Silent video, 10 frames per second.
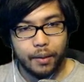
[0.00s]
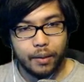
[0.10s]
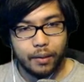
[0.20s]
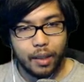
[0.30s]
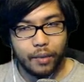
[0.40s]

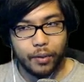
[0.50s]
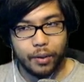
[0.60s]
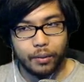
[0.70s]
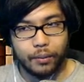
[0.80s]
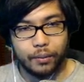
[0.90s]

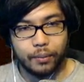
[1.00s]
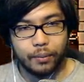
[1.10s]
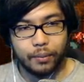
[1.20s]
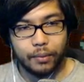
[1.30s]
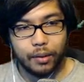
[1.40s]
cover?
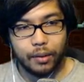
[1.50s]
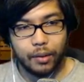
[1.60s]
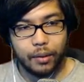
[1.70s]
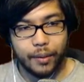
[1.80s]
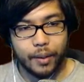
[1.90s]

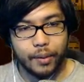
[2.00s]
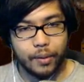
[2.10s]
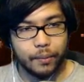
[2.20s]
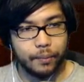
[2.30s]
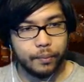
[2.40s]
Who knows?
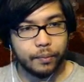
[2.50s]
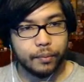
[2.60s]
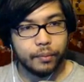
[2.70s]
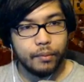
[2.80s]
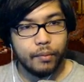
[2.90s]

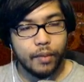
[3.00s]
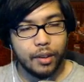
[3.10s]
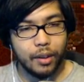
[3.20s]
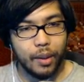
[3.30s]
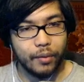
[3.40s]
Let's
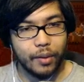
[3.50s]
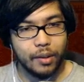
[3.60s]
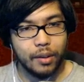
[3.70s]
go here first.